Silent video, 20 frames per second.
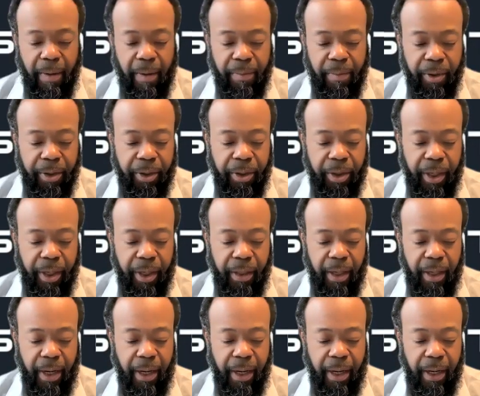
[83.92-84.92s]
I appreciate
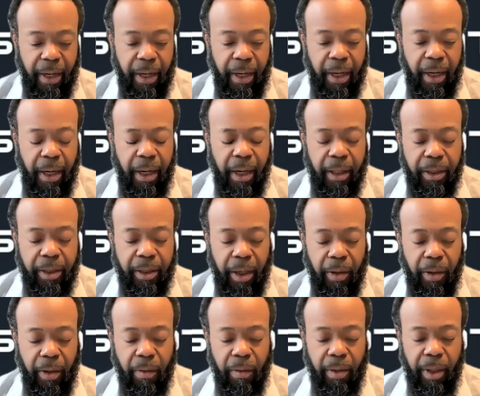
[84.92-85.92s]
that.
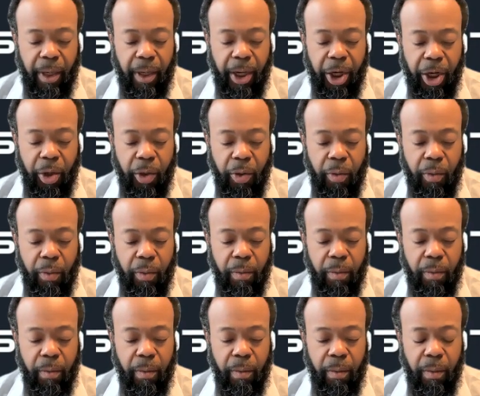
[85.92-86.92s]
So can
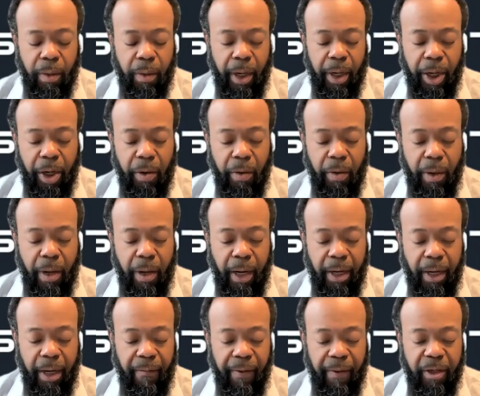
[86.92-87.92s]
you can you
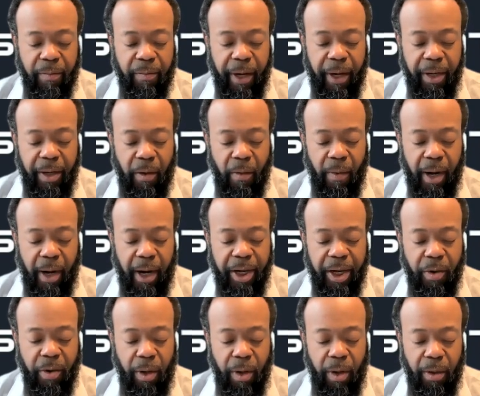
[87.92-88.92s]
kind of expand on why
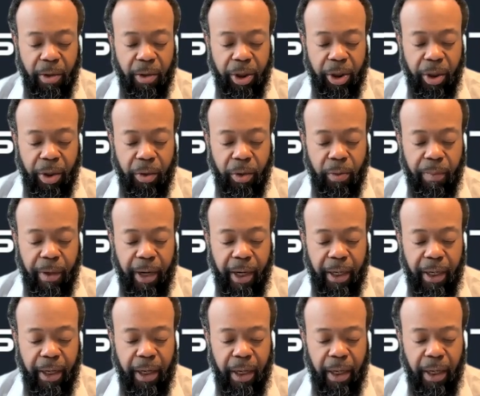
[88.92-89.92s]
you all chose
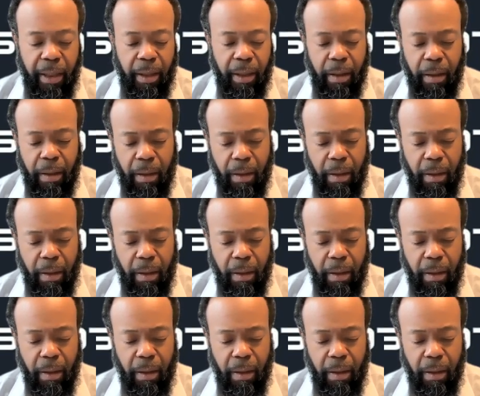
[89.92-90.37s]
Polygon?